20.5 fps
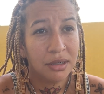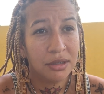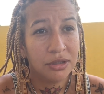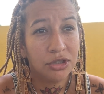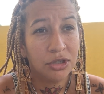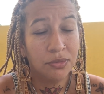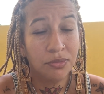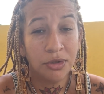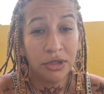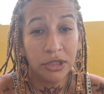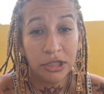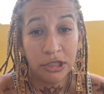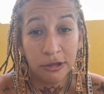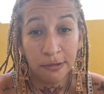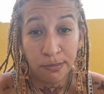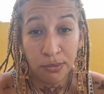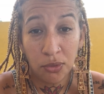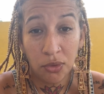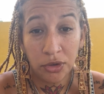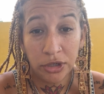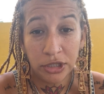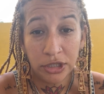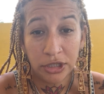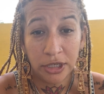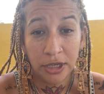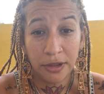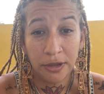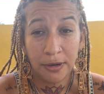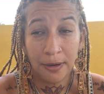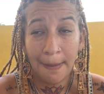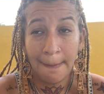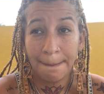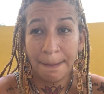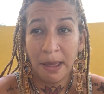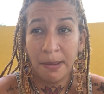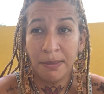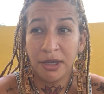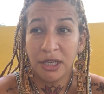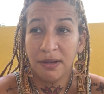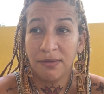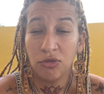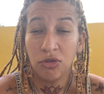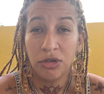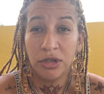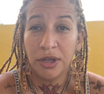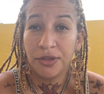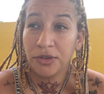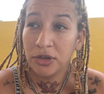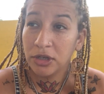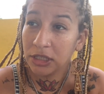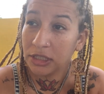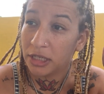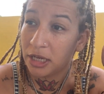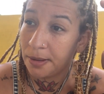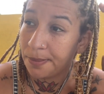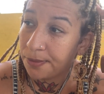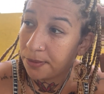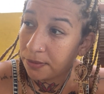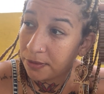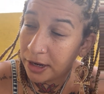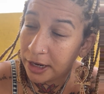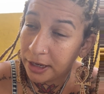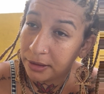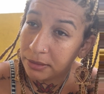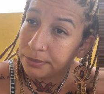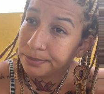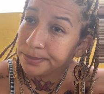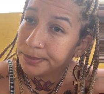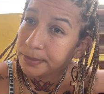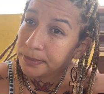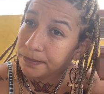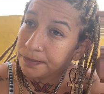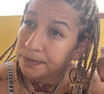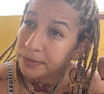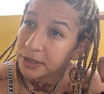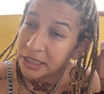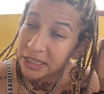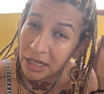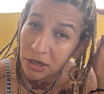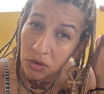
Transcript: to really support each other? I'm going to give you another example, right? Because I